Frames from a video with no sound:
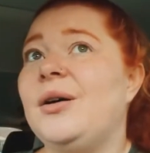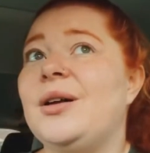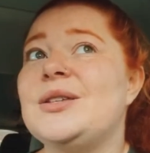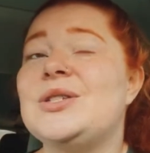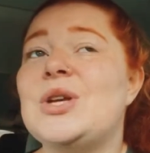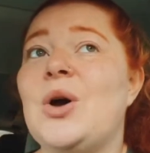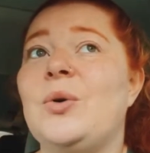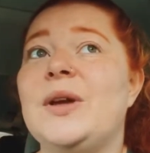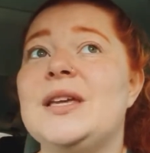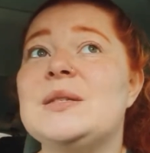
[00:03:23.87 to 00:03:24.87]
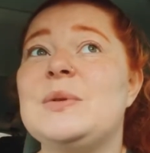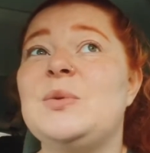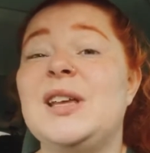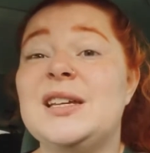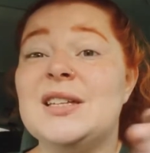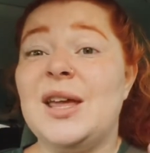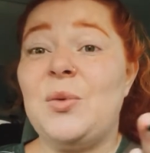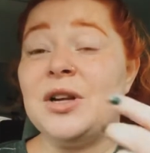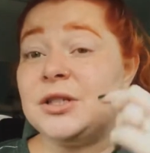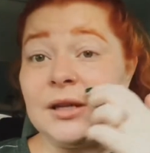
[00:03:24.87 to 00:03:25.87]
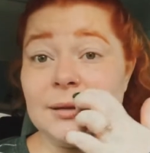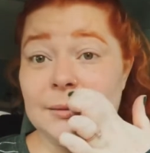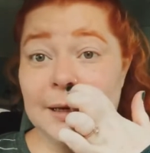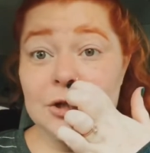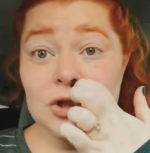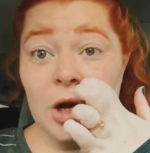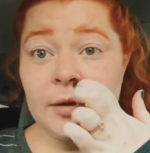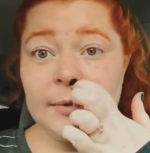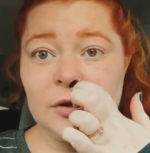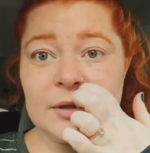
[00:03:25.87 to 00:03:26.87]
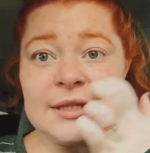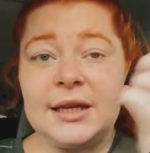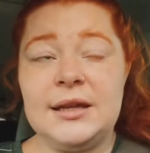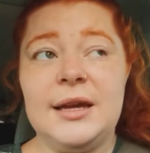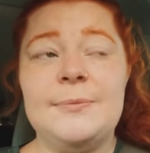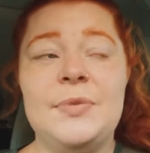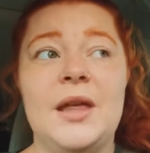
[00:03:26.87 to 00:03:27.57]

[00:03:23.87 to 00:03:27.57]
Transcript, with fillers: So he's been really into like watching nature documentaries lately.